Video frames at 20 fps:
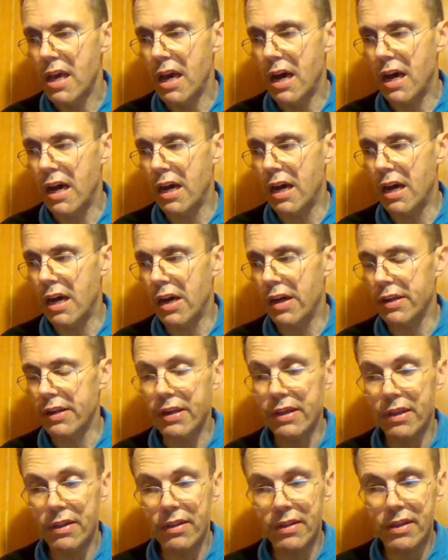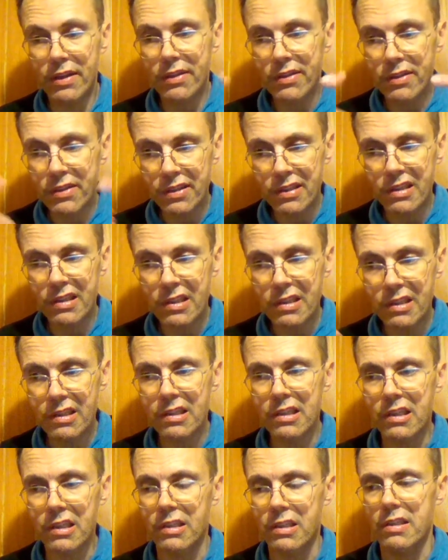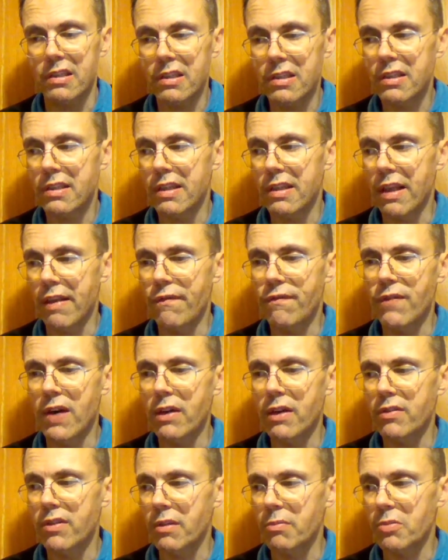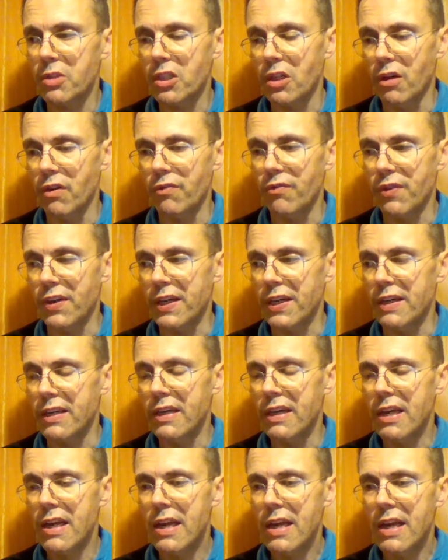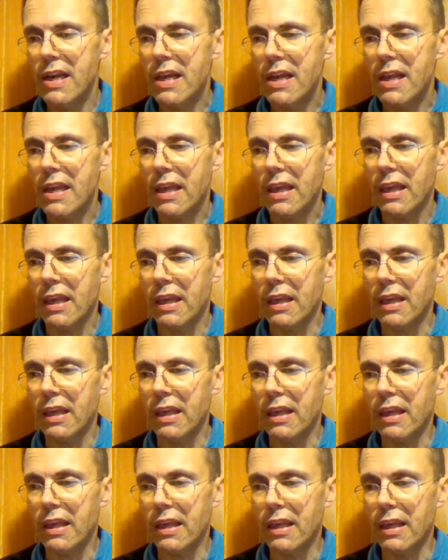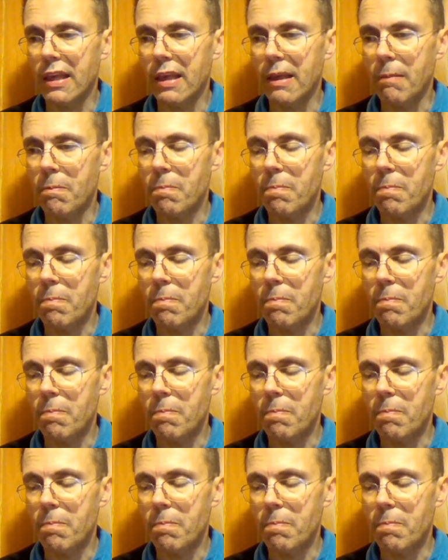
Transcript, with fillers: uh, in this circus they found themselves in É... Uh,